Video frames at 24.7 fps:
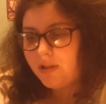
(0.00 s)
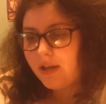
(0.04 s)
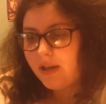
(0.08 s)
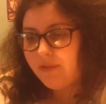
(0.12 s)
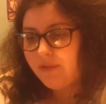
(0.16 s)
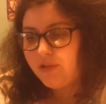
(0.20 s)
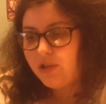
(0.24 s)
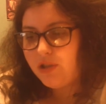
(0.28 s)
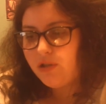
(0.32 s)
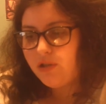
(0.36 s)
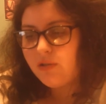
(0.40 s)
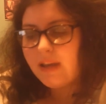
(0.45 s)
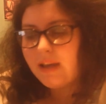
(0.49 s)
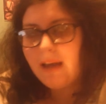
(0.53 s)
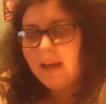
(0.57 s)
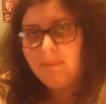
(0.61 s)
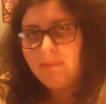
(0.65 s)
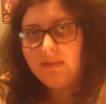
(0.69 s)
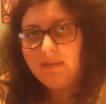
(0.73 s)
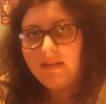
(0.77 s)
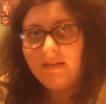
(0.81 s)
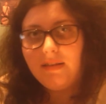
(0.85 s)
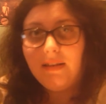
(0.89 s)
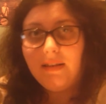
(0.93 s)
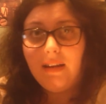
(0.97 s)
I've still
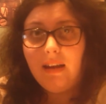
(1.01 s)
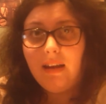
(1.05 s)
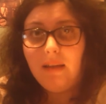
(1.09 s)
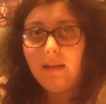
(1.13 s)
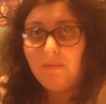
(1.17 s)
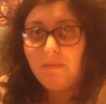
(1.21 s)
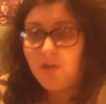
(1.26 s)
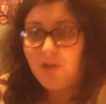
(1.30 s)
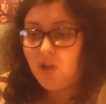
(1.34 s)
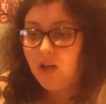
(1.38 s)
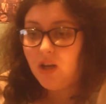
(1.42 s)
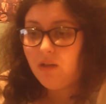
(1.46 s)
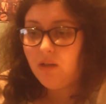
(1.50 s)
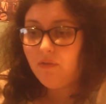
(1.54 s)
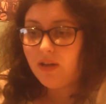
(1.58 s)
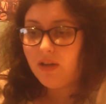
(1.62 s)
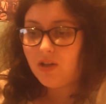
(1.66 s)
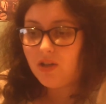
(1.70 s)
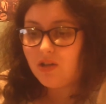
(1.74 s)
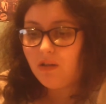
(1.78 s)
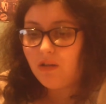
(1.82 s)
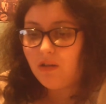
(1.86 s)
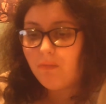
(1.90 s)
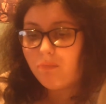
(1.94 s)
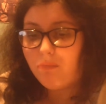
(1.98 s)
kept an name sheet, which
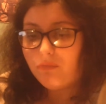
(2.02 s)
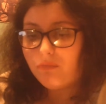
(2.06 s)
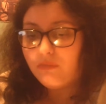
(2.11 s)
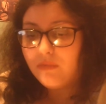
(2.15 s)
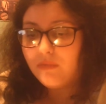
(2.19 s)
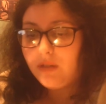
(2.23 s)
I'm